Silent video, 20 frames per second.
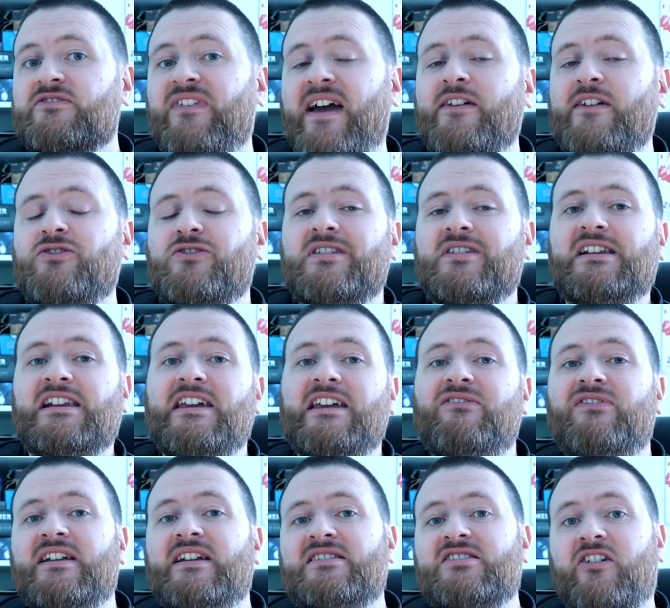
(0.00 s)
found on the
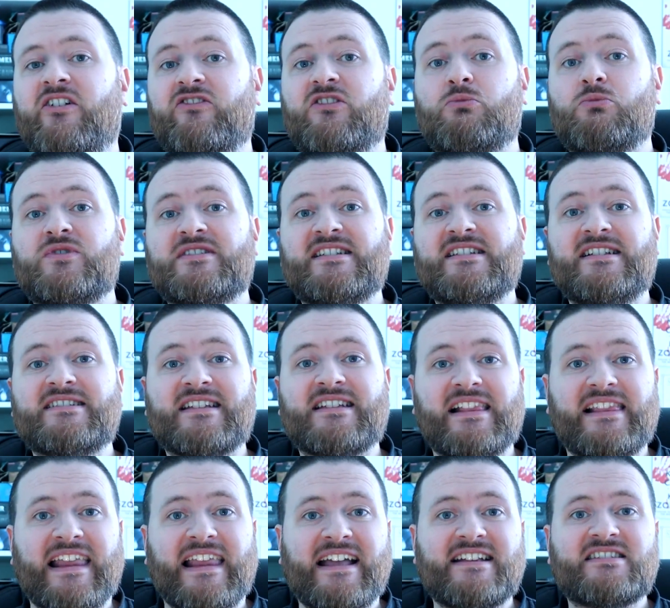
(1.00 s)
leaf litter of the Brazil's
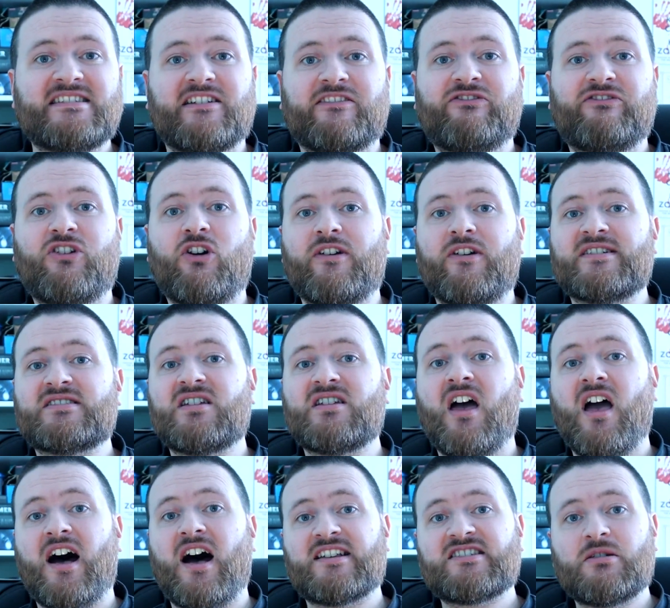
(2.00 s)
Atlantic forest
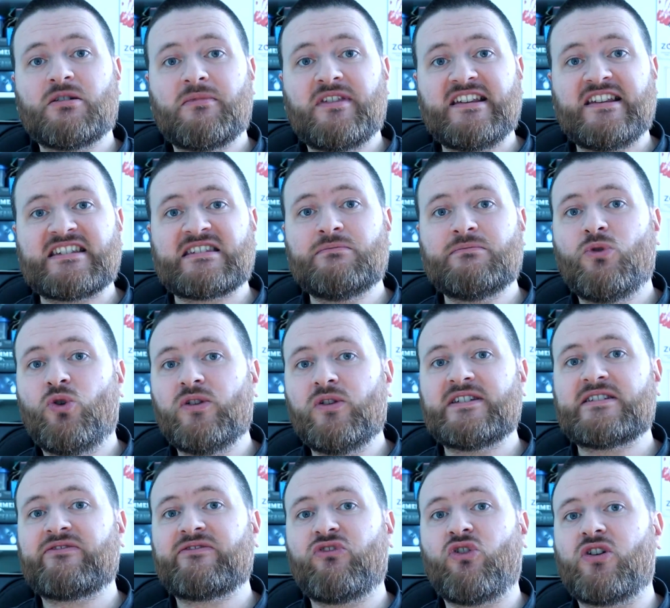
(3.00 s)
are some of the
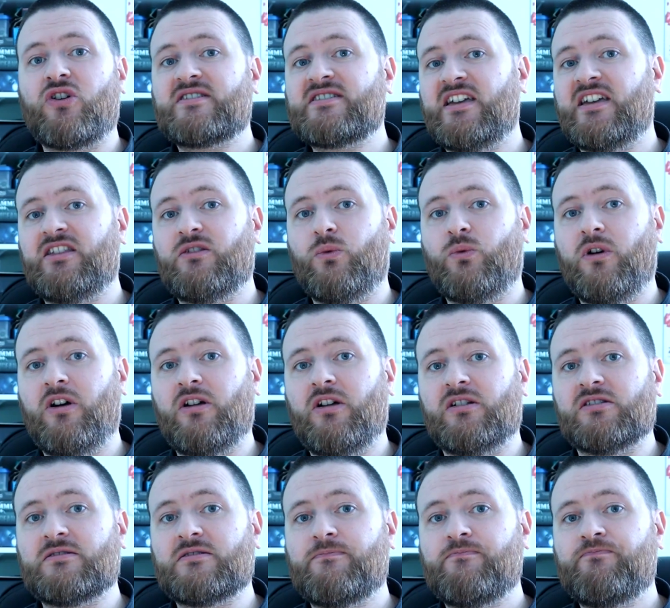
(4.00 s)
smallest frogs in the
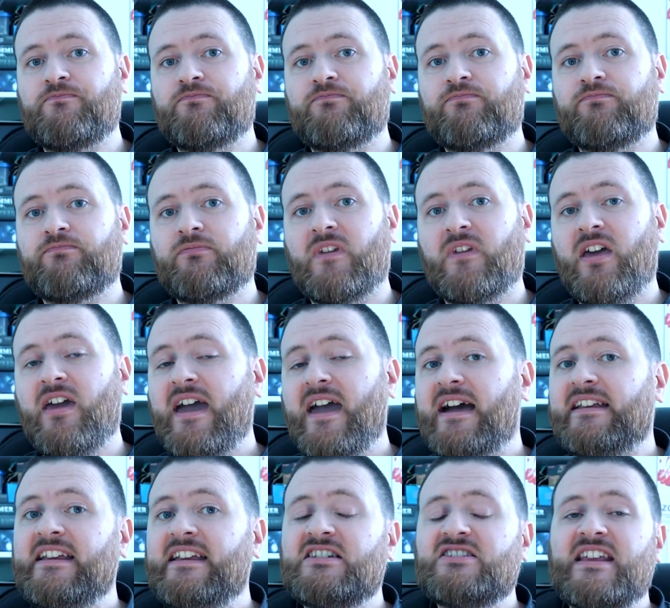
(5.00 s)
world.
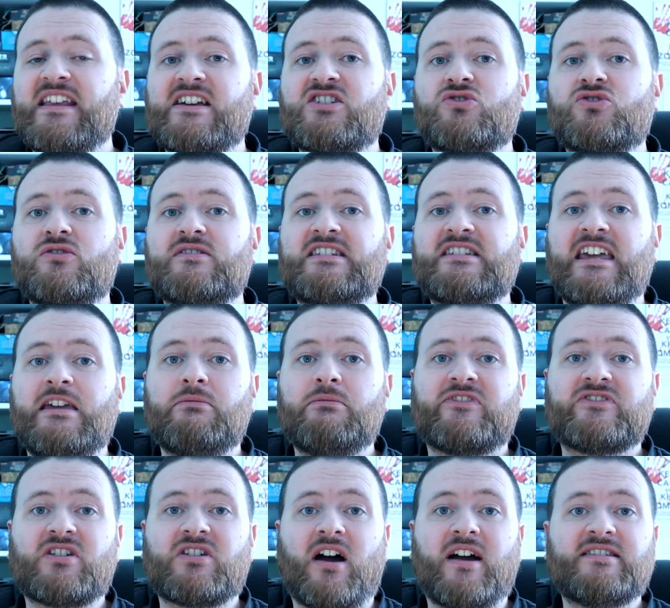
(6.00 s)
An international team
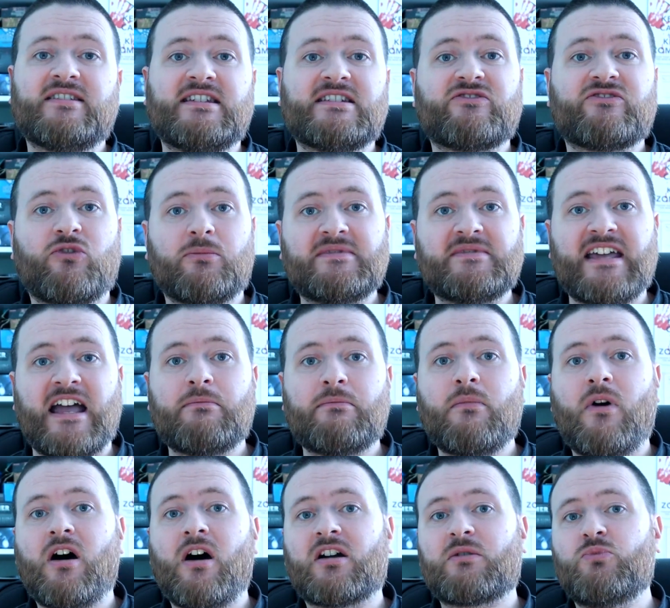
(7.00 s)
of scientists from
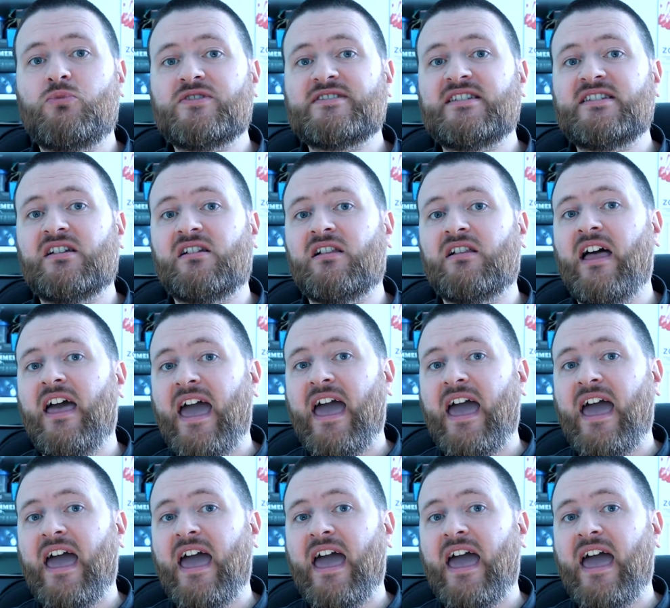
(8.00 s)
Denmark, Brazil